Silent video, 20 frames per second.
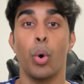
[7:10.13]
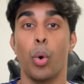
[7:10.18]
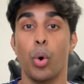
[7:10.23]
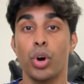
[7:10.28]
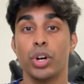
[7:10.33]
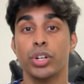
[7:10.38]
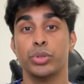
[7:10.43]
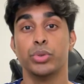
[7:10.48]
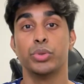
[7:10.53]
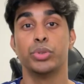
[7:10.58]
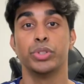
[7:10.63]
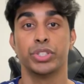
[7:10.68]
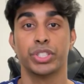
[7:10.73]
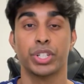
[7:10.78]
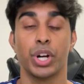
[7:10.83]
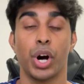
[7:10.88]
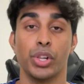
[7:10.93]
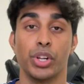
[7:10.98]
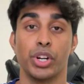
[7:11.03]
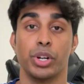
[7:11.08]
or Google
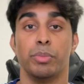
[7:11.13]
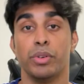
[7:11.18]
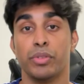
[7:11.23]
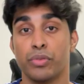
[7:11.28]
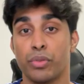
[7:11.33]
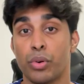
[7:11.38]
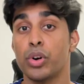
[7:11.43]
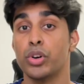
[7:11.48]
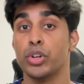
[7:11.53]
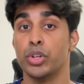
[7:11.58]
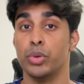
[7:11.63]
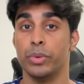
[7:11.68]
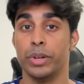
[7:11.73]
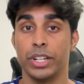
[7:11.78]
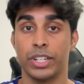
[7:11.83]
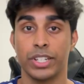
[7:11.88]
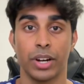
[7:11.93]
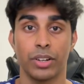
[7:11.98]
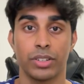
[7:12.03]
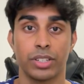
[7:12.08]
Scholar before you
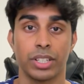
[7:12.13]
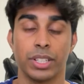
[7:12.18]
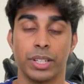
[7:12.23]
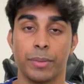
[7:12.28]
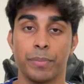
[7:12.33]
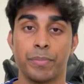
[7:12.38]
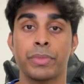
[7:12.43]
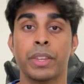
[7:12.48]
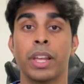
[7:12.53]
reach out to them.